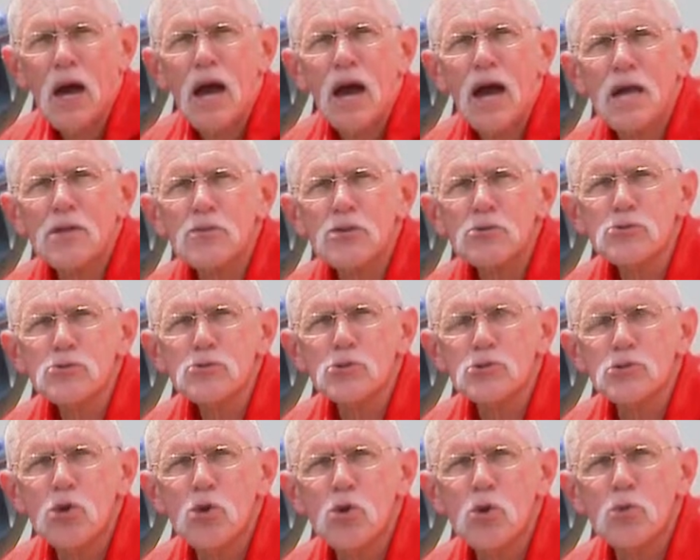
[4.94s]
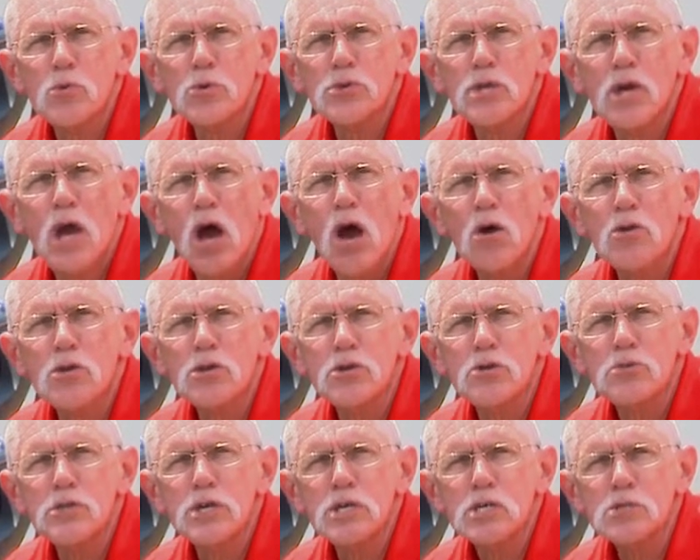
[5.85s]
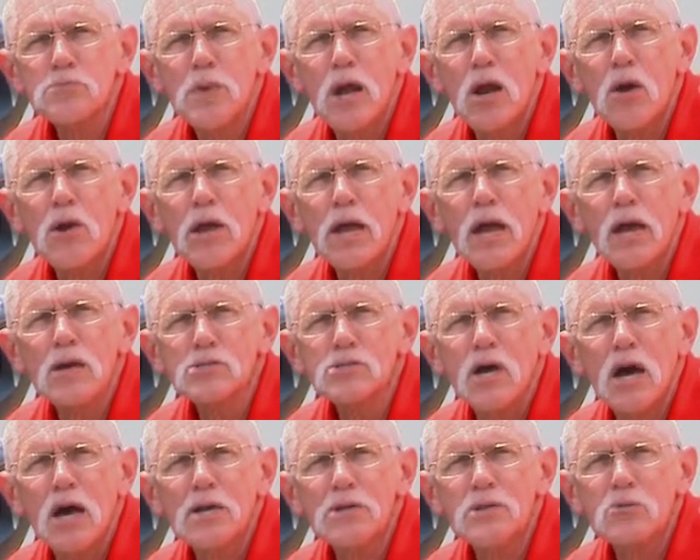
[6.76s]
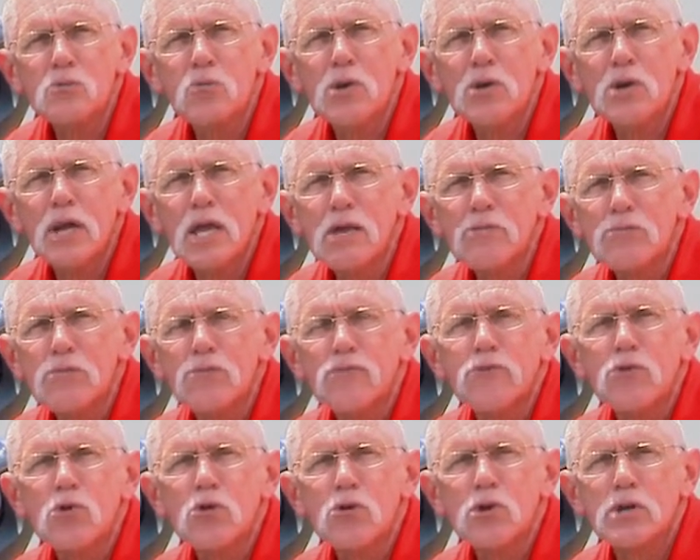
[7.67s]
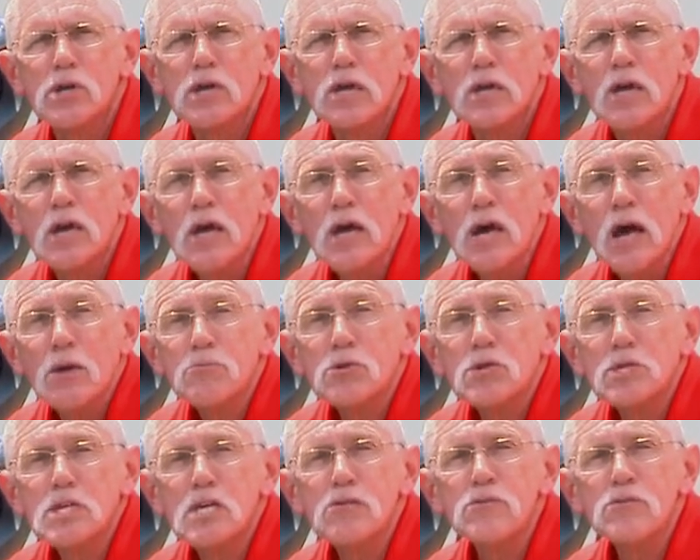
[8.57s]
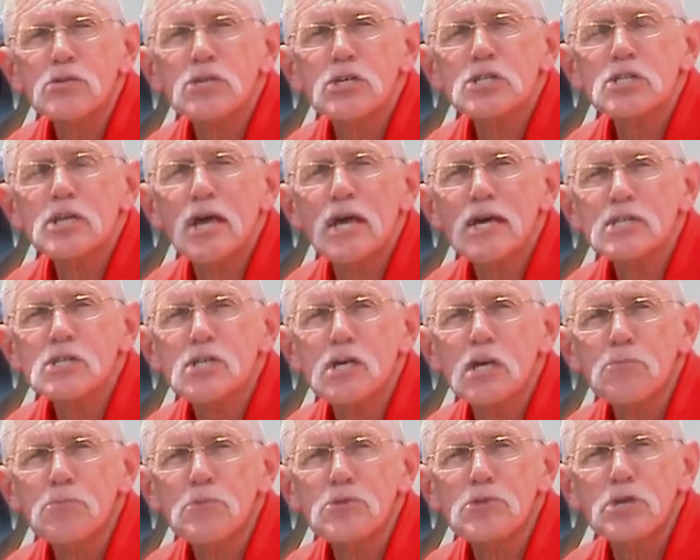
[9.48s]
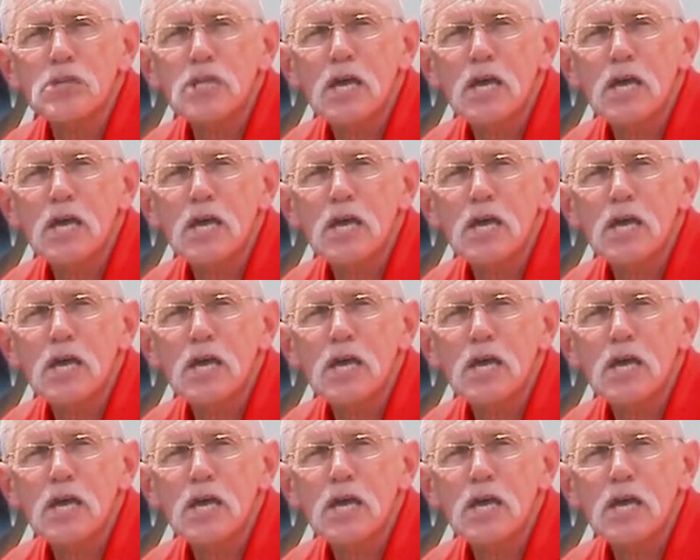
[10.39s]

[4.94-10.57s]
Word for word: Hi, this is Stuart with the all-new Nick's Powerhouse Honda in Winter Haven, Florida. going to give you the tech tip of the